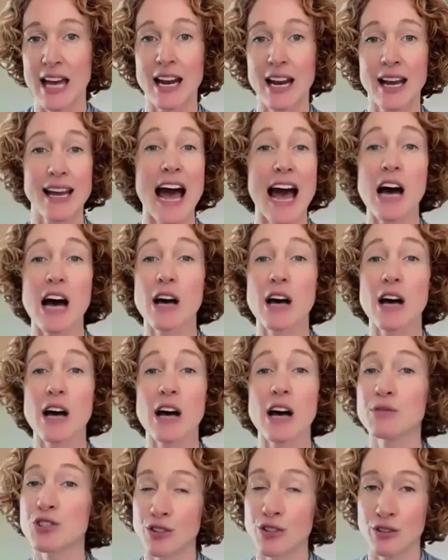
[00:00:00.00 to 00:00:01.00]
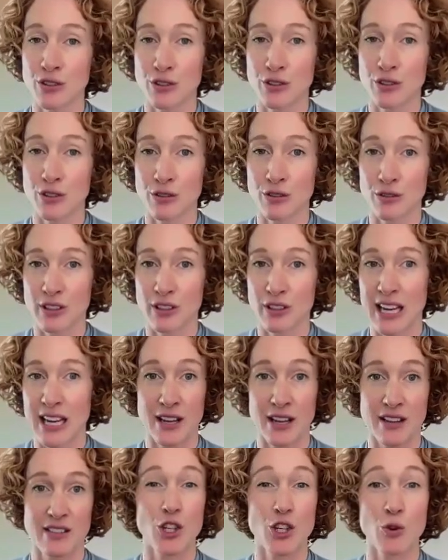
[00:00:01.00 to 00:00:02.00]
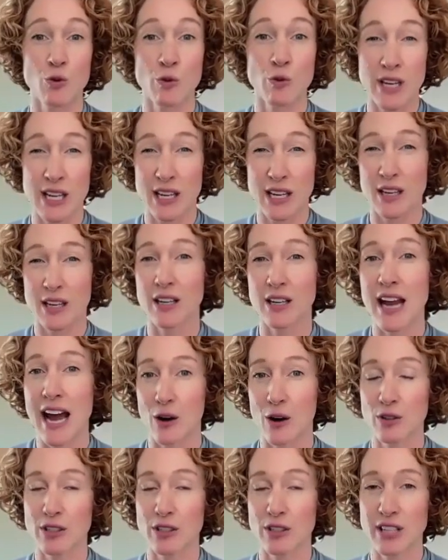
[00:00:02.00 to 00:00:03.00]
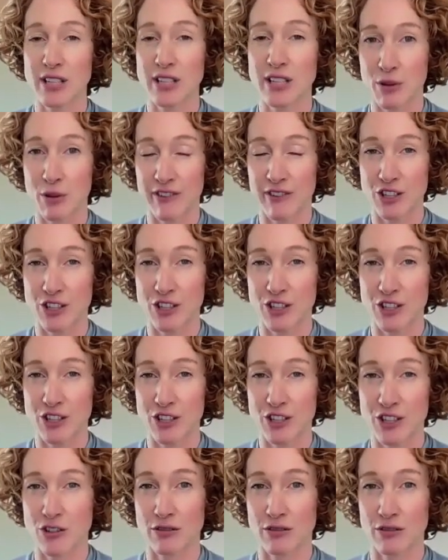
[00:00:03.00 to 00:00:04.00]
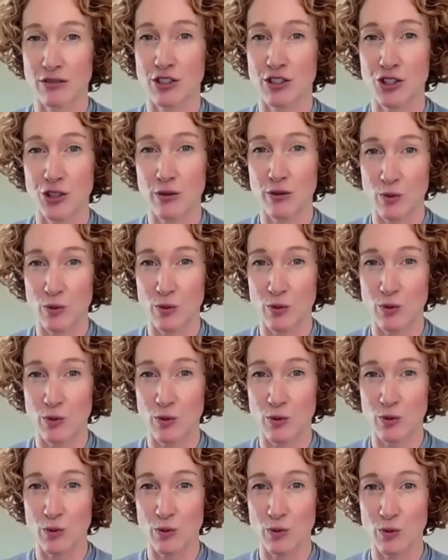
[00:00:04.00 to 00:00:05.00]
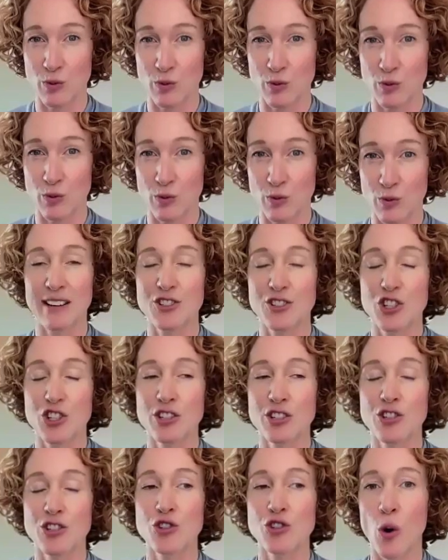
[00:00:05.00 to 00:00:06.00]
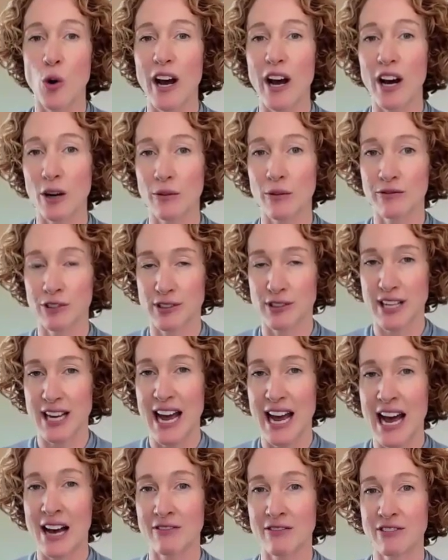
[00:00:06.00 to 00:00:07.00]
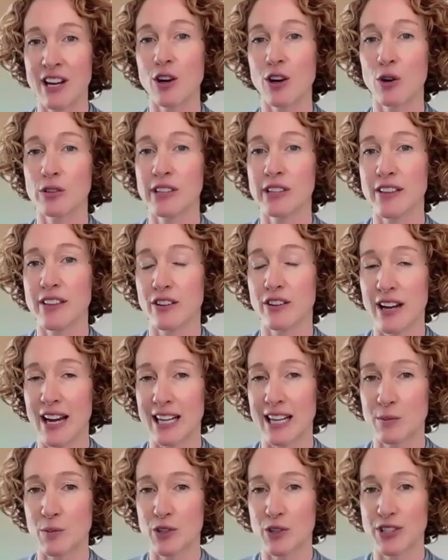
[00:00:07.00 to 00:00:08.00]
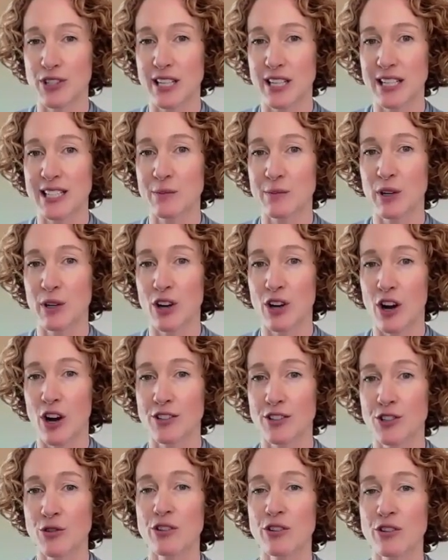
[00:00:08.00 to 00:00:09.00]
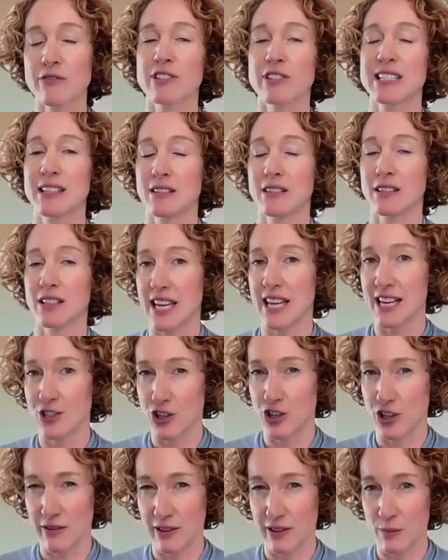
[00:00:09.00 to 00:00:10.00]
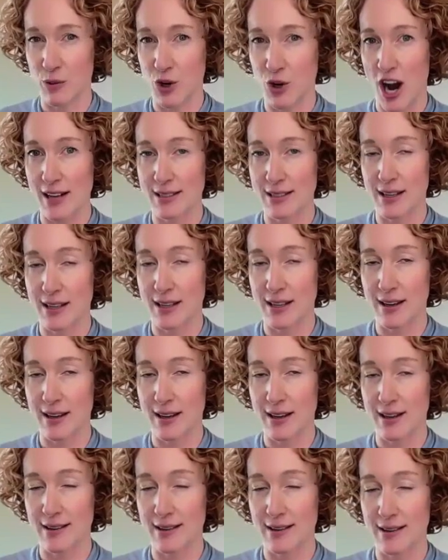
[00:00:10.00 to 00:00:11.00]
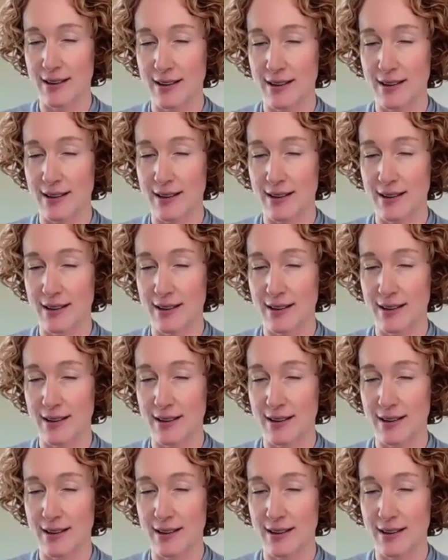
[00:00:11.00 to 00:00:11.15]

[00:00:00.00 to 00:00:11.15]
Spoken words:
And I absolutely think that you need an outside professional to do this with you. It's just so helpful to have not only their expertise, but also their facilitation of the process.